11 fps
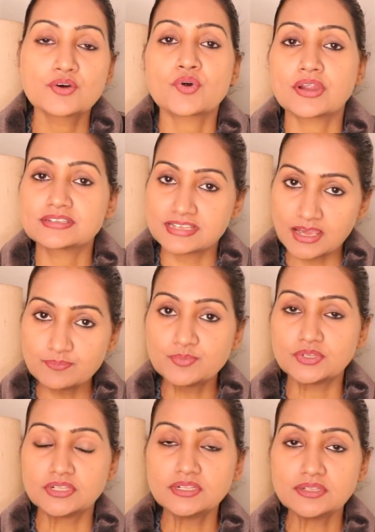For
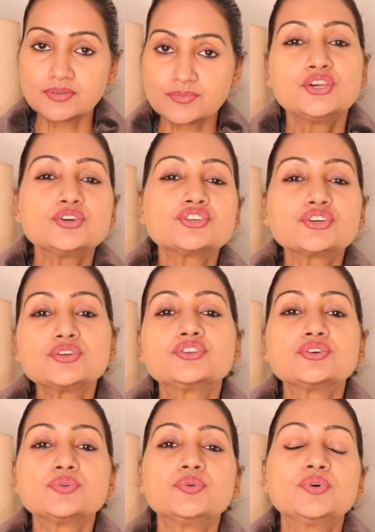example, you should
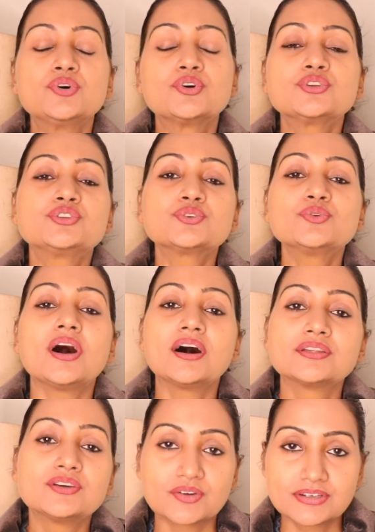do good to
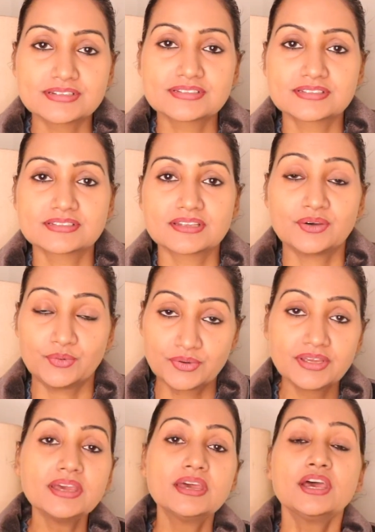others.
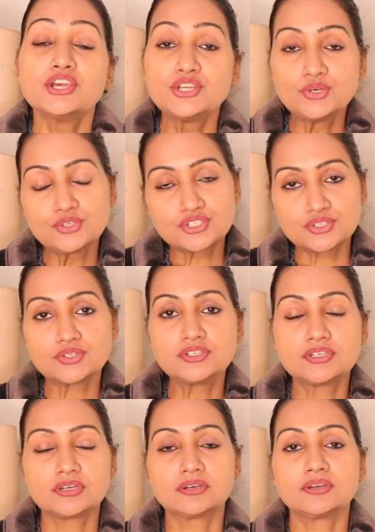Okay, you
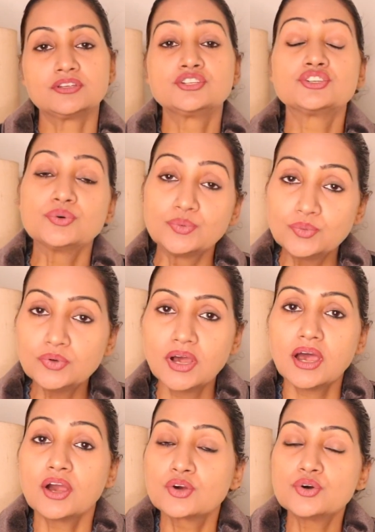should do
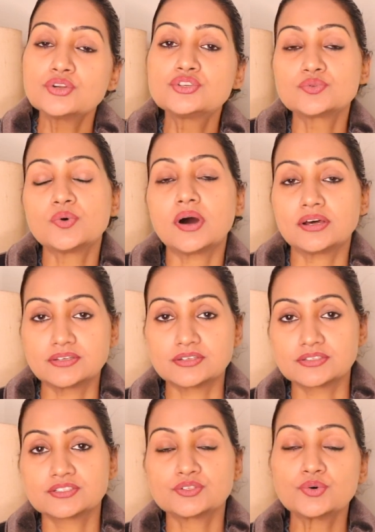good to
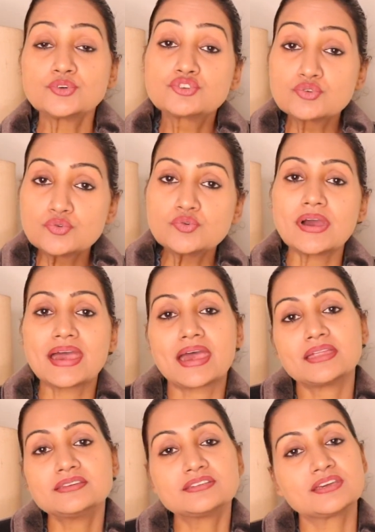others. So do
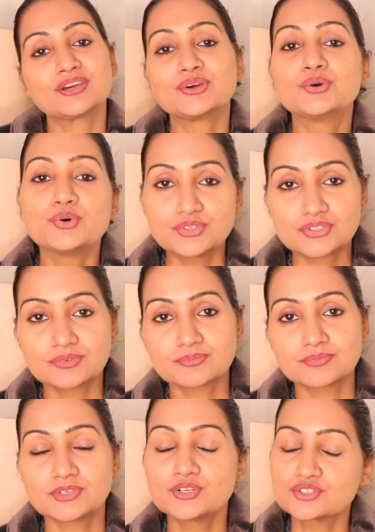and good.
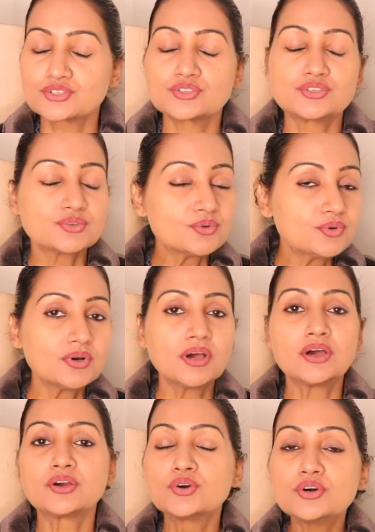You should do
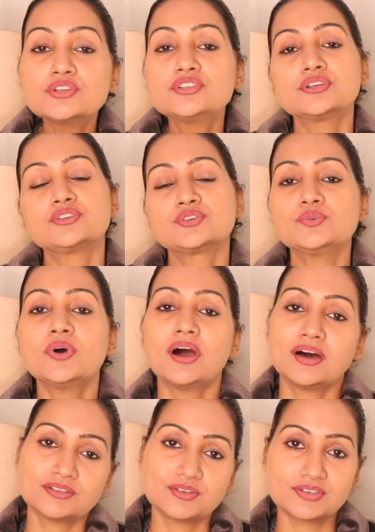good to
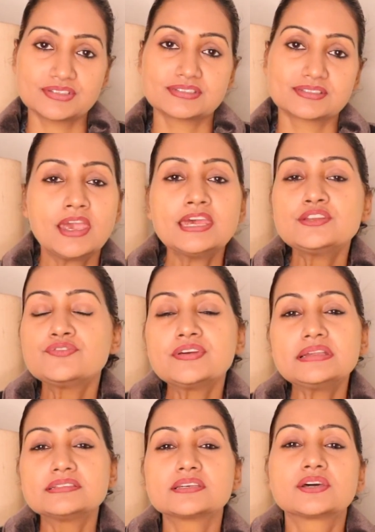others. It
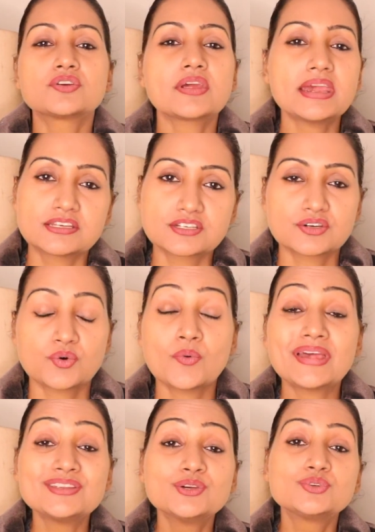feels great
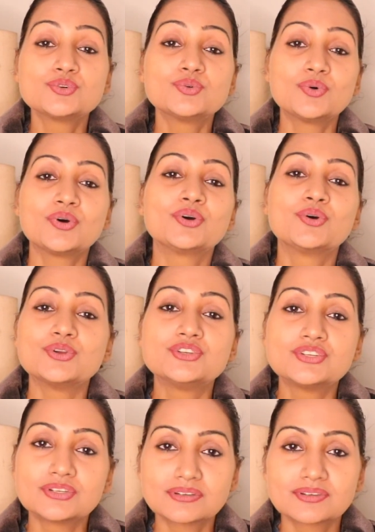when you do
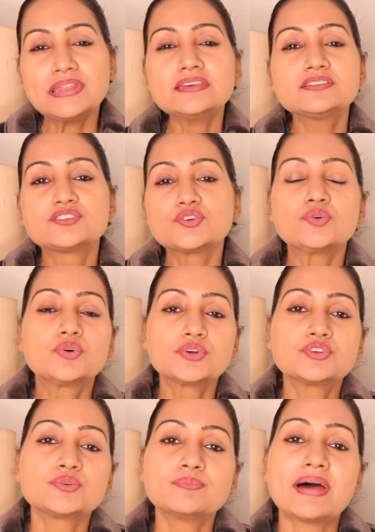good. Please do
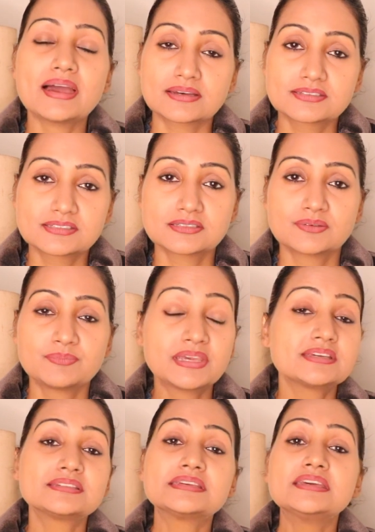good to Max
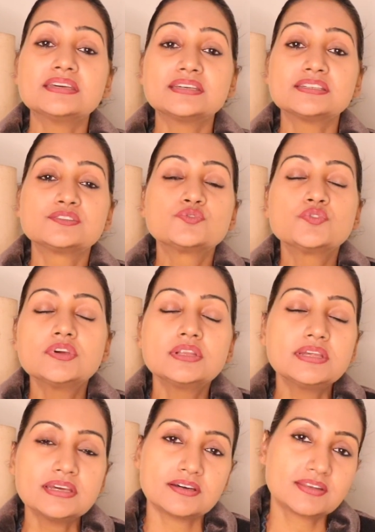because he is
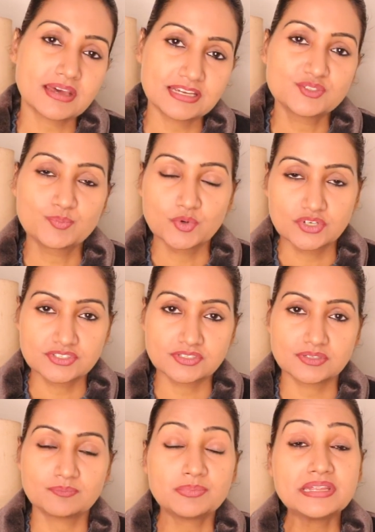really a nice
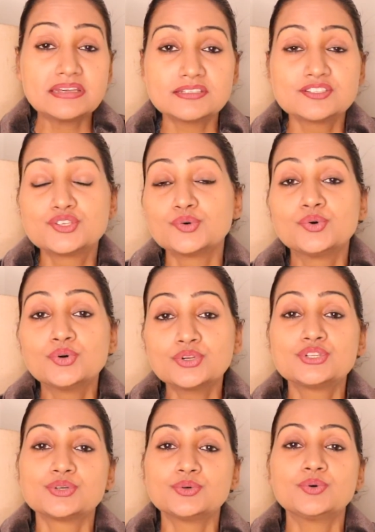person. Please do
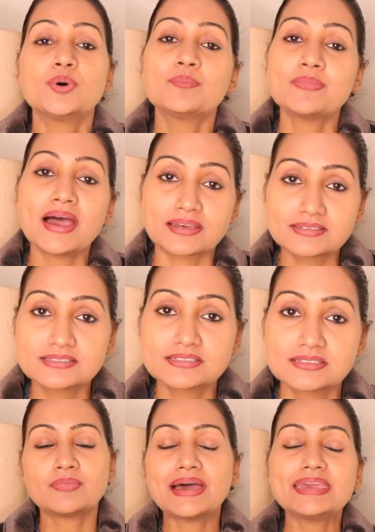good to Max.
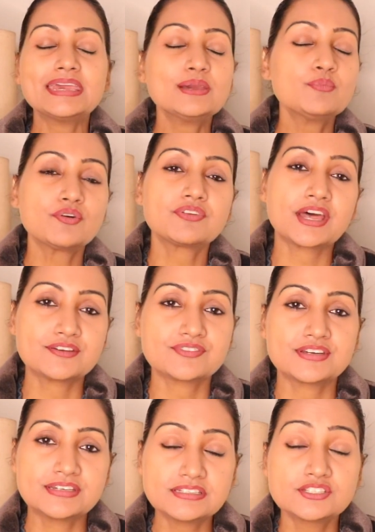My aim of
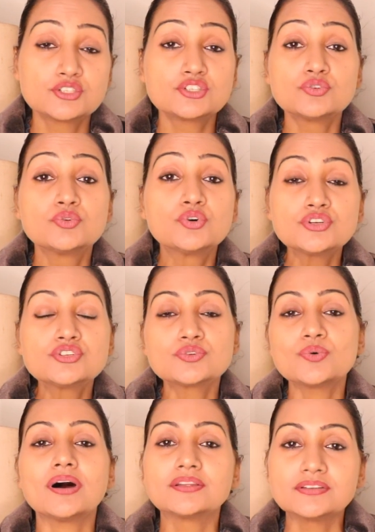life is to do good
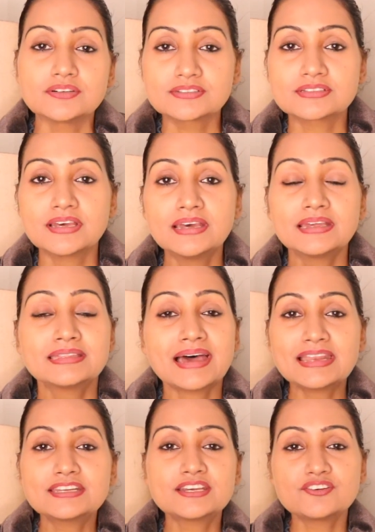to others.
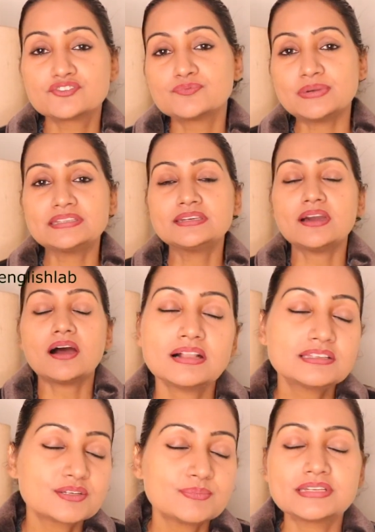That gives me the
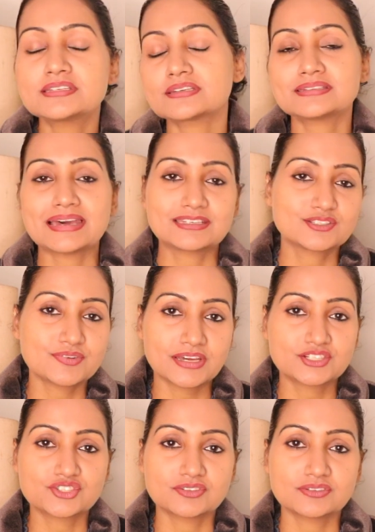ultimate
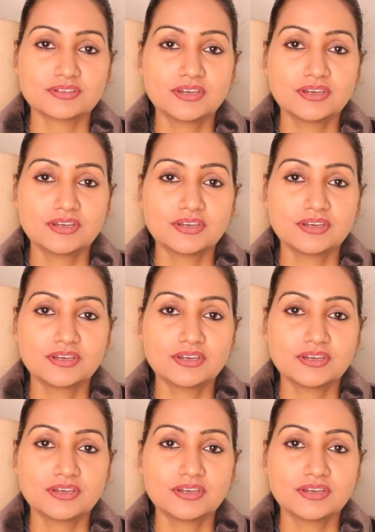satisfaction.